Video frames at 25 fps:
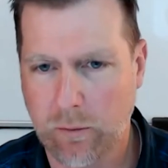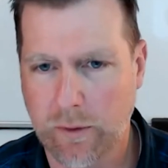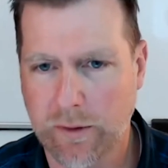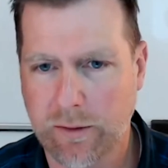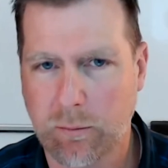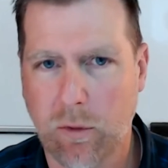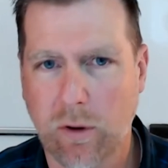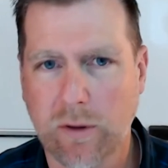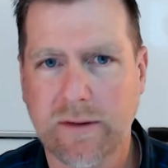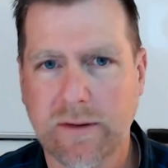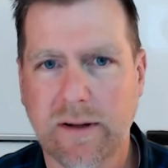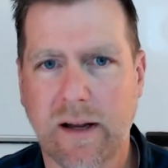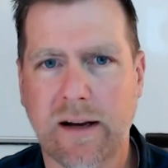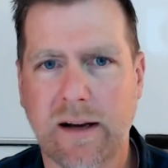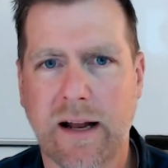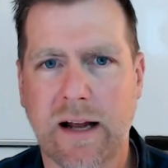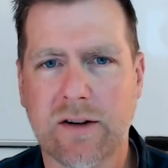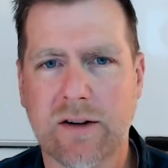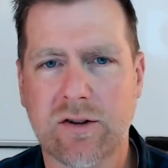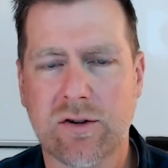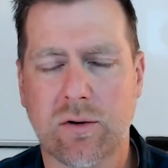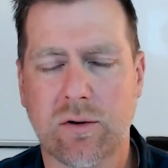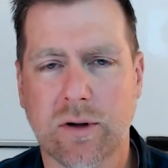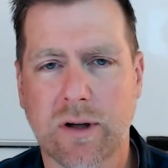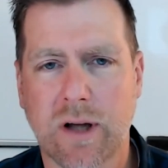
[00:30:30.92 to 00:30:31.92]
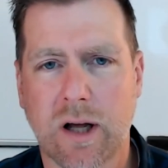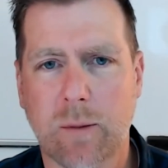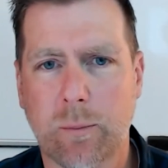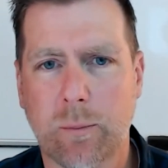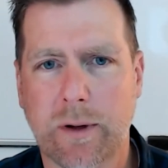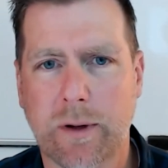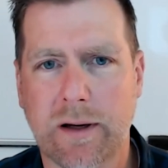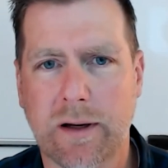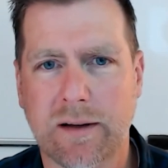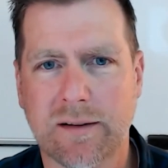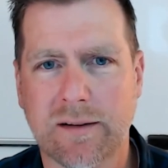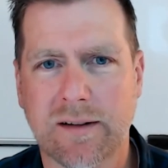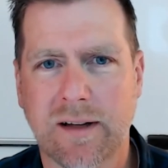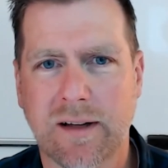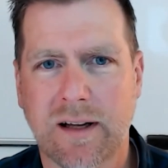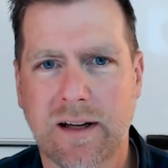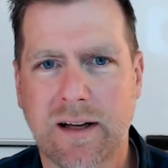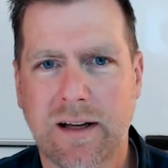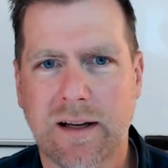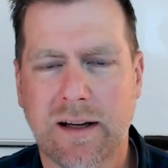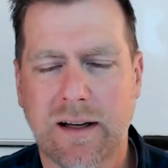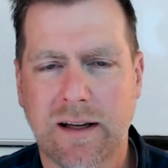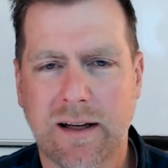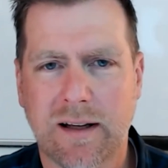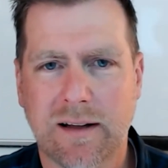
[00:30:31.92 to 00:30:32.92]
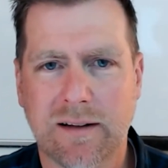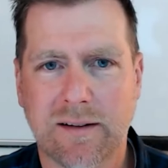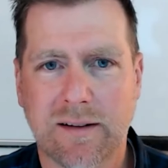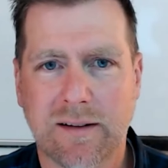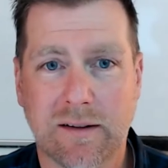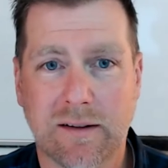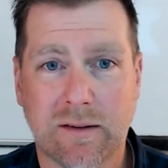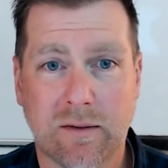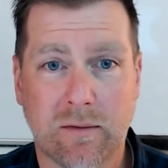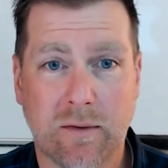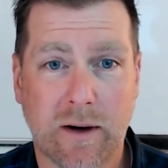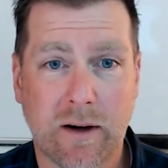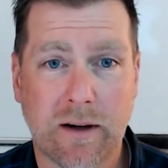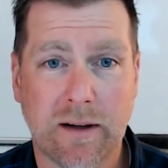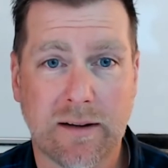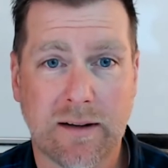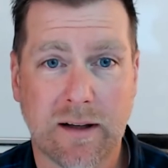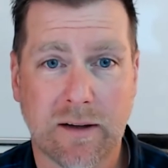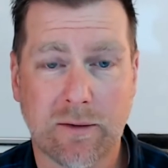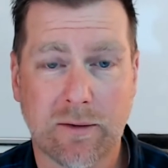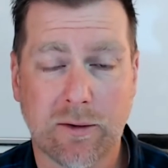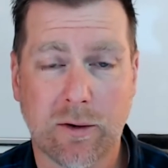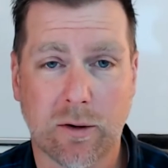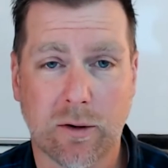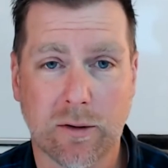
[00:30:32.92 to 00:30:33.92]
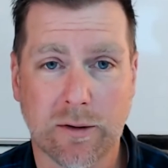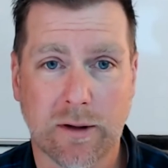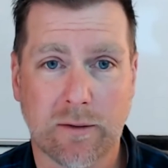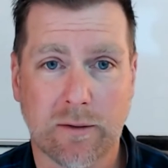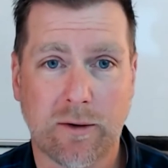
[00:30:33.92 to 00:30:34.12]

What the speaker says: with multinational companies is it's very difficult.